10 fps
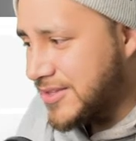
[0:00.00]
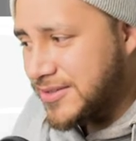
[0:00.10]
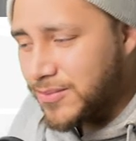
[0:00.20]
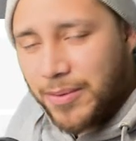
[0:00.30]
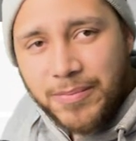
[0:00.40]

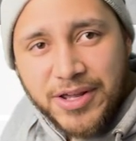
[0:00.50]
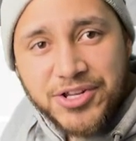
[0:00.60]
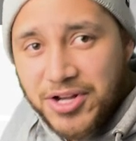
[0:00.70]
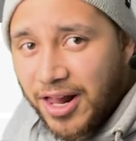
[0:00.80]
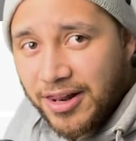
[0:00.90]
this web
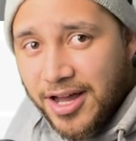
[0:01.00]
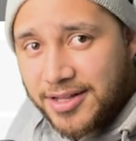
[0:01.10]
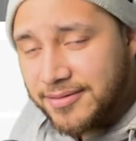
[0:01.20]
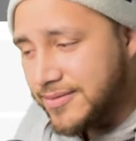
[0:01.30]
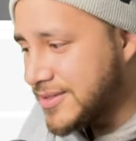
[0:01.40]
page a
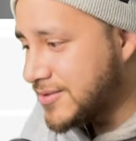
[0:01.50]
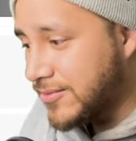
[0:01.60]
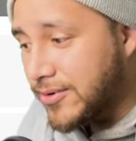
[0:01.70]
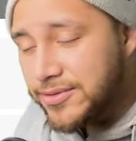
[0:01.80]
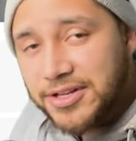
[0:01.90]
lot. It's
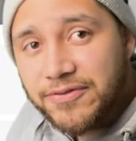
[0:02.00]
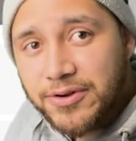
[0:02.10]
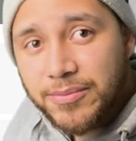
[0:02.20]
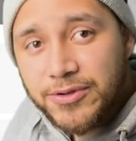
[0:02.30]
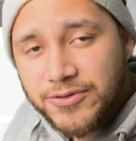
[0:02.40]

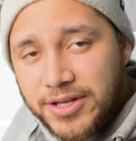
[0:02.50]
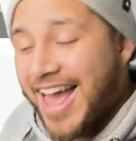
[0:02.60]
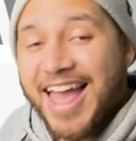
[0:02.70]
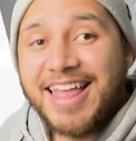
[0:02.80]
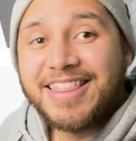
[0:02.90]
royalty-free music
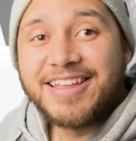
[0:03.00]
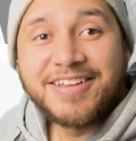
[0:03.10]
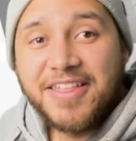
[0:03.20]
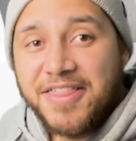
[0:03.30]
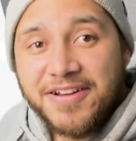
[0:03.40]
and
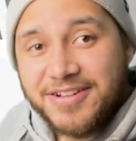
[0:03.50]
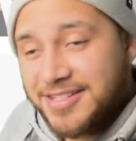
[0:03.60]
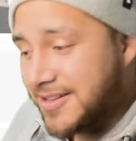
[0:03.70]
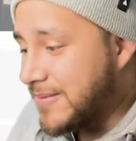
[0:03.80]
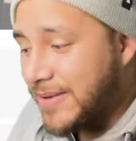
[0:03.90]

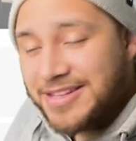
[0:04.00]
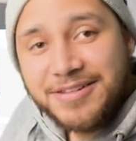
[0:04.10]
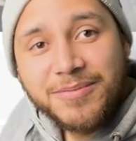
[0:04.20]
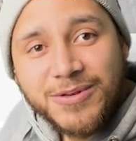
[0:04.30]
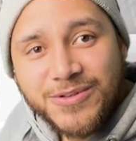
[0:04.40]
there's
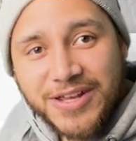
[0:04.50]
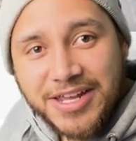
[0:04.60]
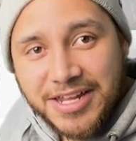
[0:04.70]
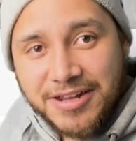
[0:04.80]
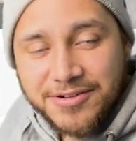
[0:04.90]
amazing music
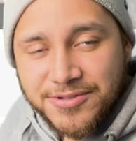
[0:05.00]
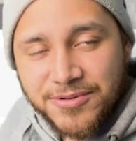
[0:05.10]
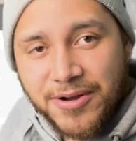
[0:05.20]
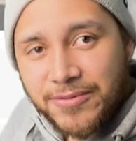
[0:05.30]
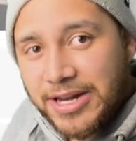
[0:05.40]
in here,
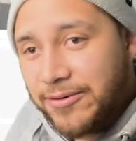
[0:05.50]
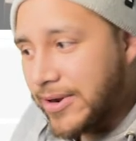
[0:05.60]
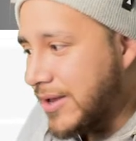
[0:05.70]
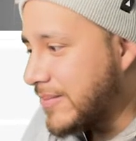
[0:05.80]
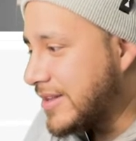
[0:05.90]
so I really
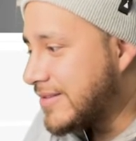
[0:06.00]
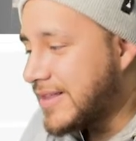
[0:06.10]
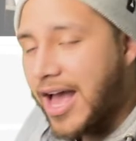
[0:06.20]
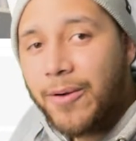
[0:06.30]
recommend it.